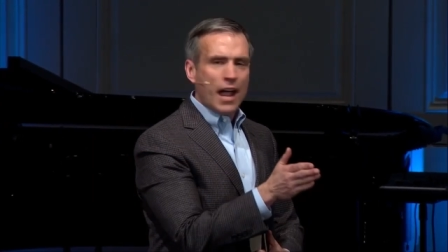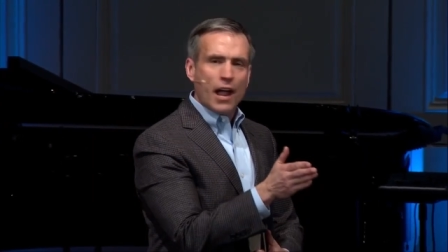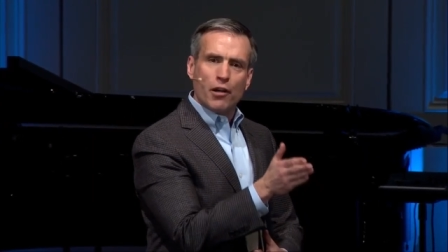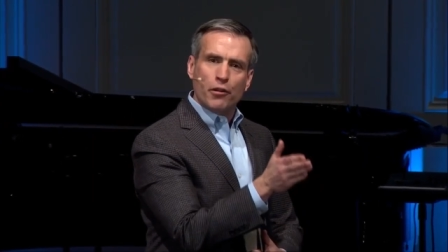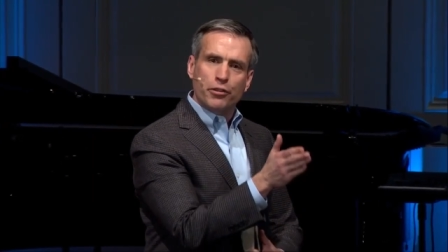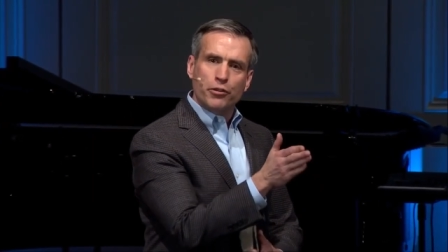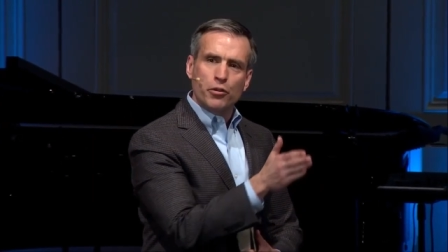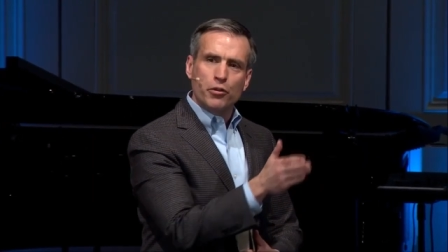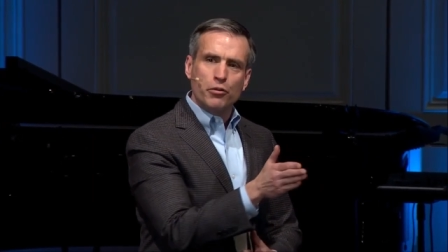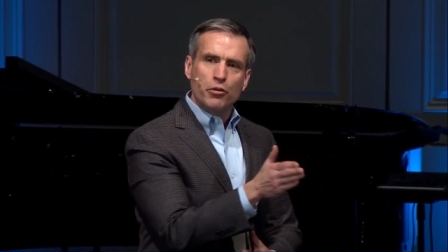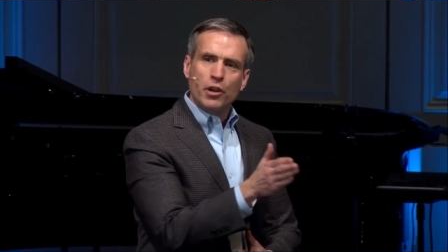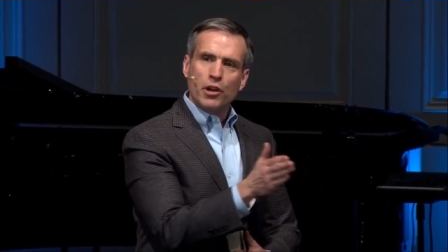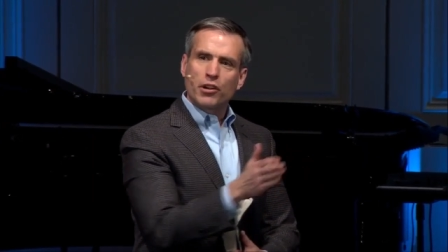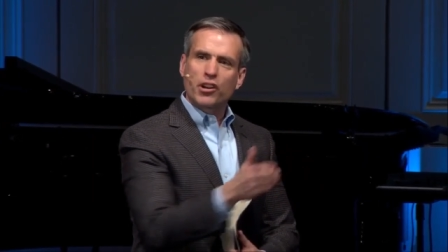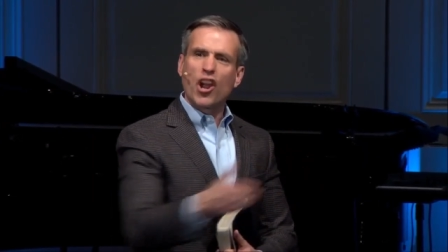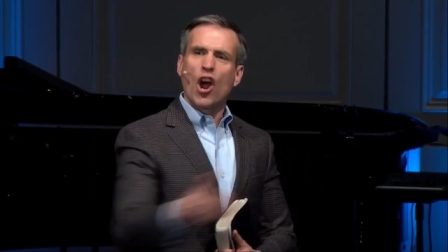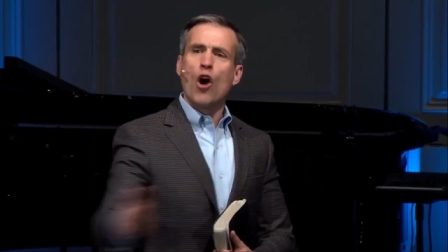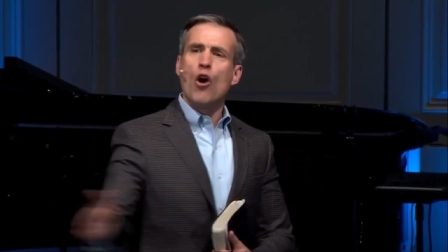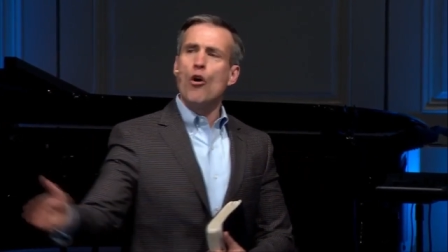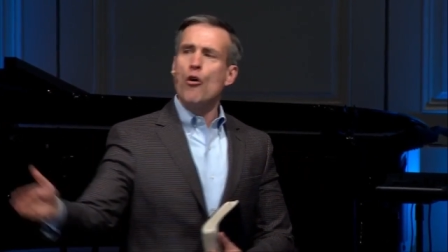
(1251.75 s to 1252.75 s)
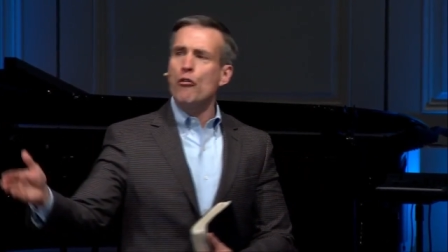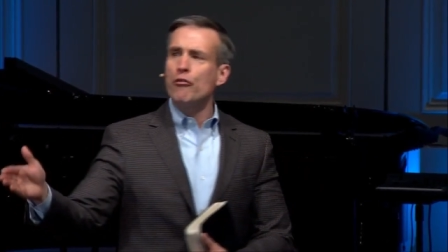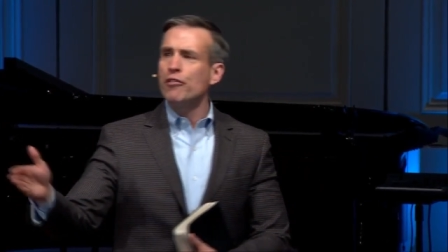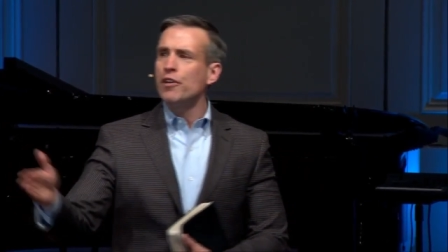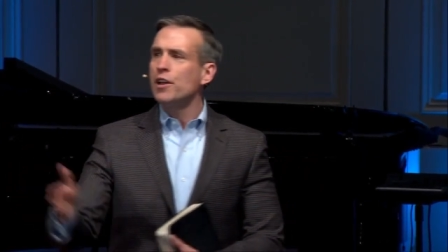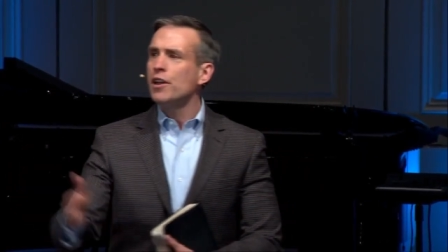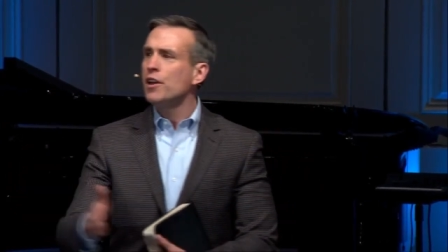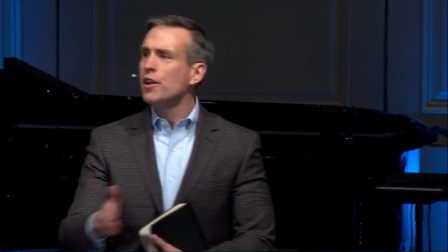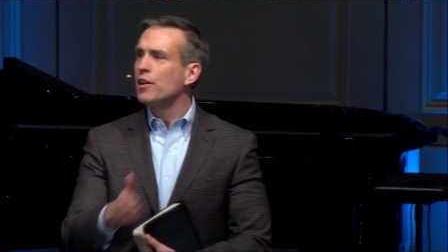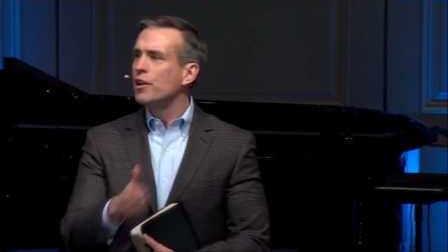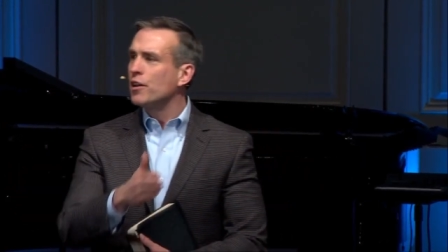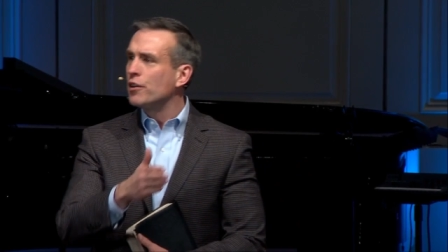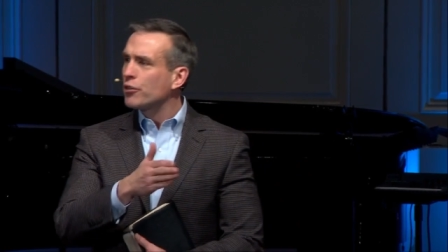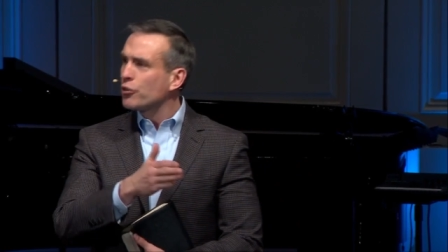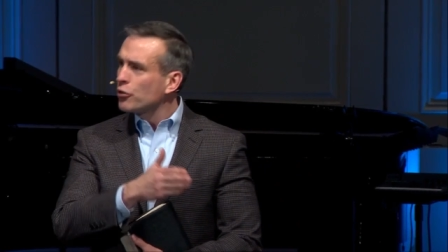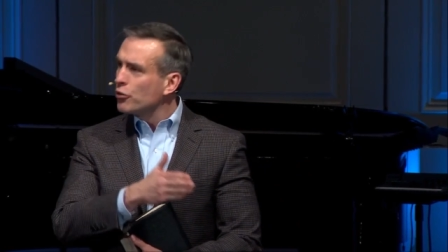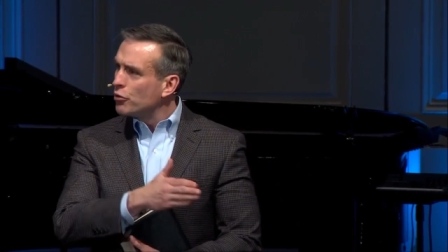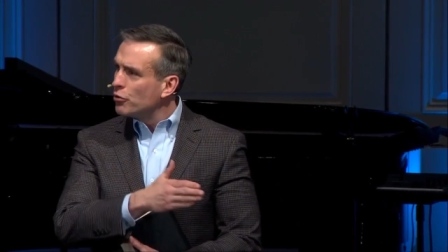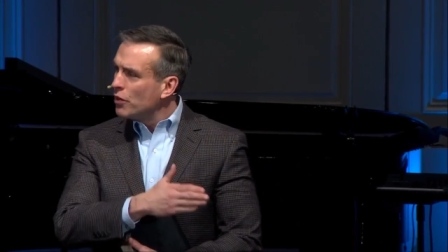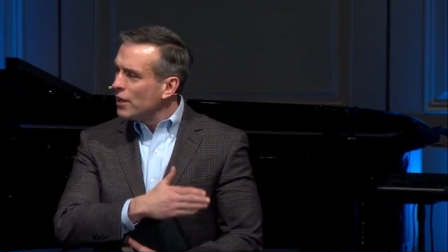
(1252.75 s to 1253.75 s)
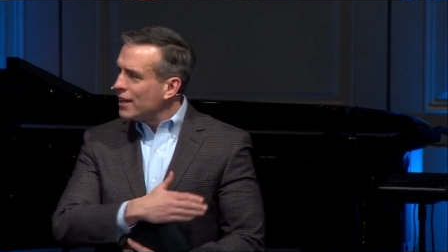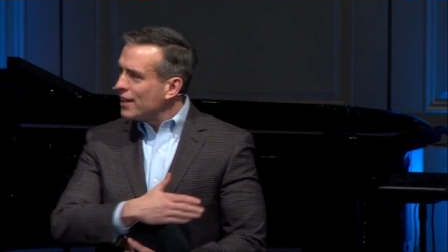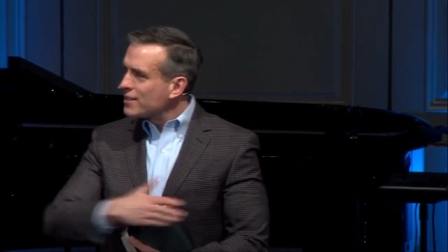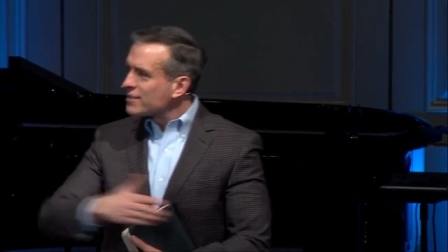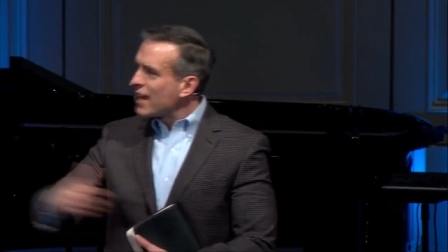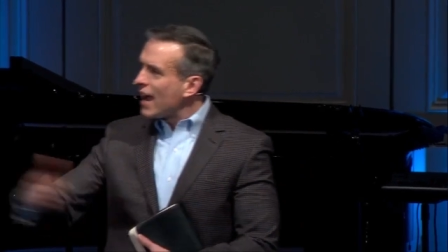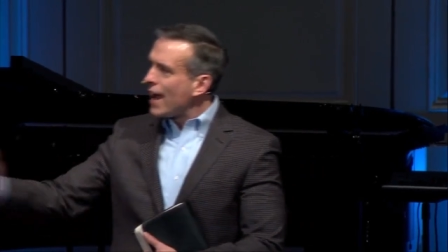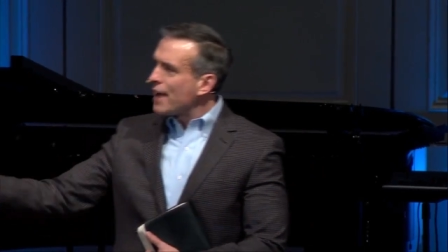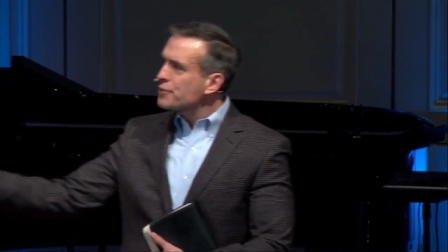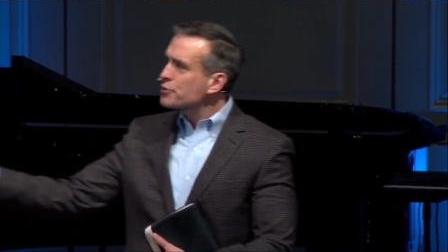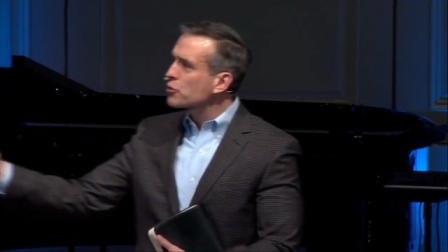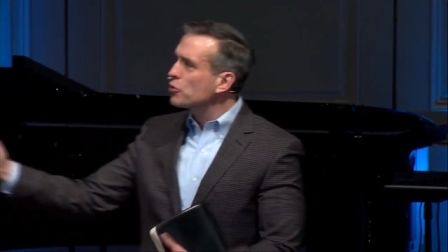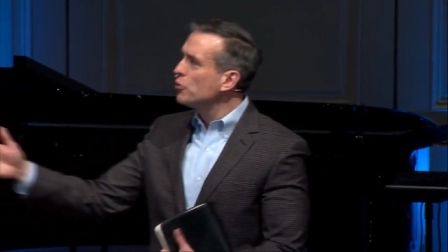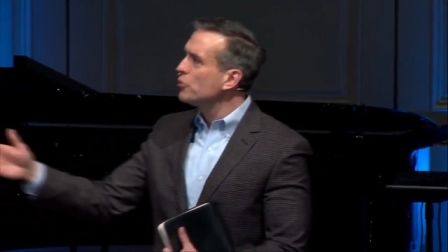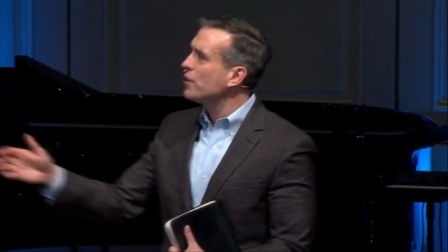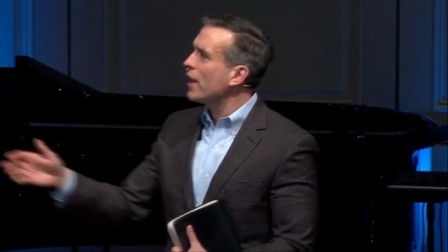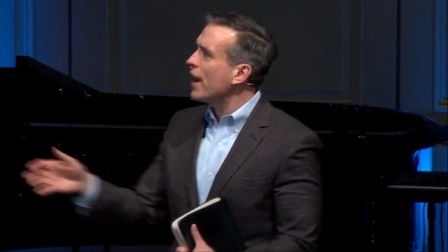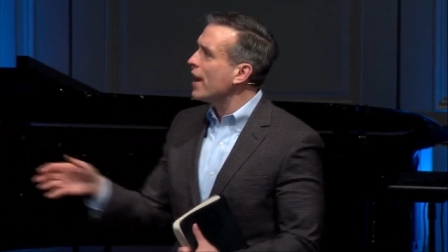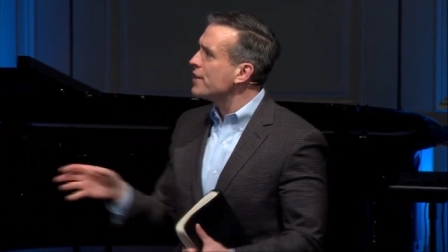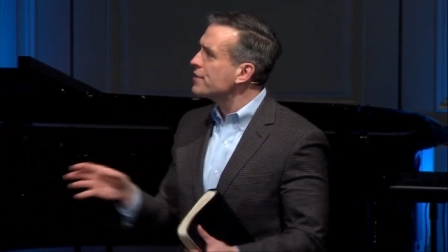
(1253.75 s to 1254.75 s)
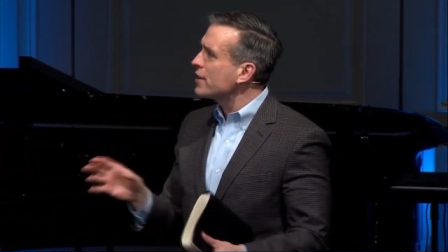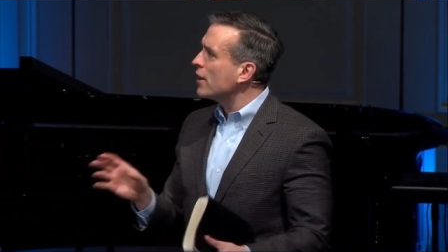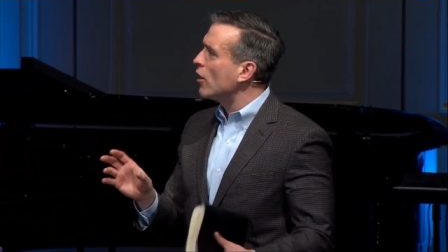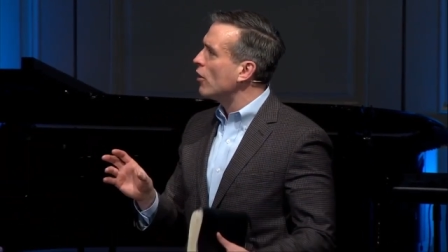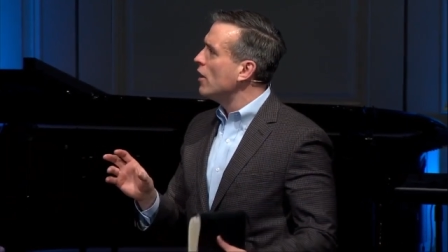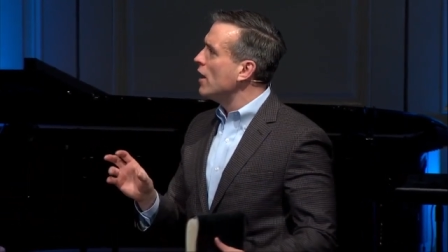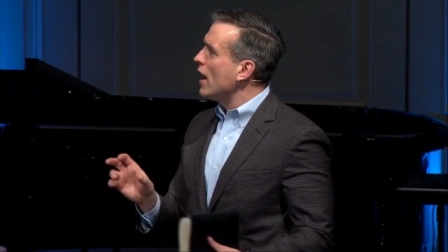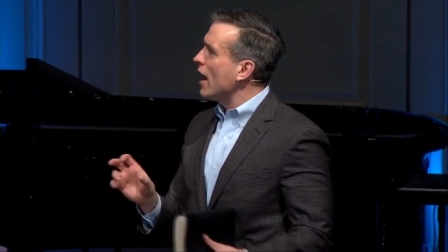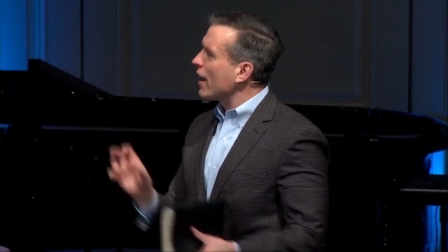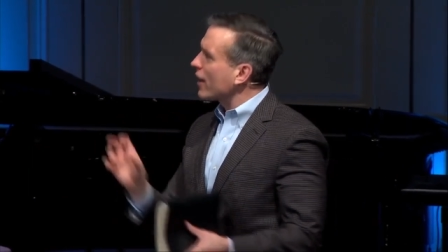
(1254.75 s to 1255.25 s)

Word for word: how through COVID and through his high school days, how,